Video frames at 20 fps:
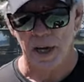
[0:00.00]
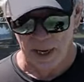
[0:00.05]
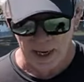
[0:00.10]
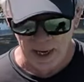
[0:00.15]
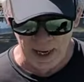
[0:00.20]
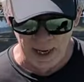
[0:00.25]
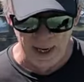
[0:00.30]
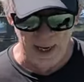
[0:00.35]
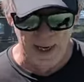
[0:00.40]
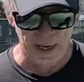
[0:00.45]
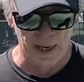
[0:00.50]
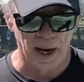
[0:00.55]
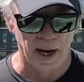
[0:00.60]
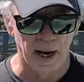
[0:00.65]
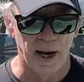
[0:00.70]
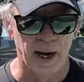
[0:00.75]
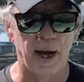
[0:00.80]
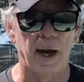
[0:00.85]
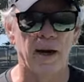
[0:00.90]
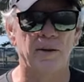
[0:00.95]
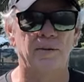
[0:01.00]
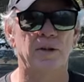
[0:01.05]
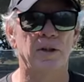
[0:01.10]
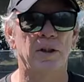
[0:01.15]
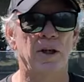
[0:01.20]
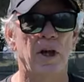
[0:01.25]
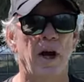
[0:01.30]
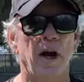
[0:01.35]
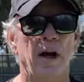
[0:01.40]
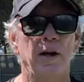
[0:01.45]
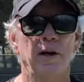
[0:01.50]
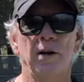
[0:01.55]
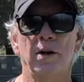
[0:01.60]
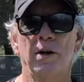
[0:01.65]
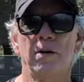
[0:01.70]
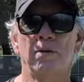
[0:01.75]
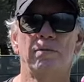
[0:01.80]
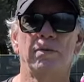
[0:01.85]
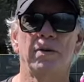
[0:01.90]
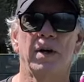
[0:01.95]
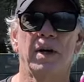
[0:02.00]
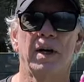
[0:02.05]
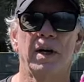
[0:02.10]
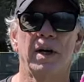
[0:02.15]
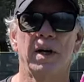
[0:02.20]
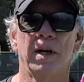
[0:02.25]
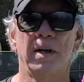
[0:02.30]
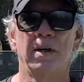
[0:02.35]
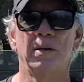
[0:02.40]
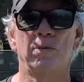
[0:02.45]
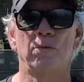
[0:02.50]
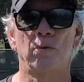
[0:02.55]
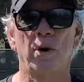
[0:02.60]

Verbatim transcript: And I have a lot of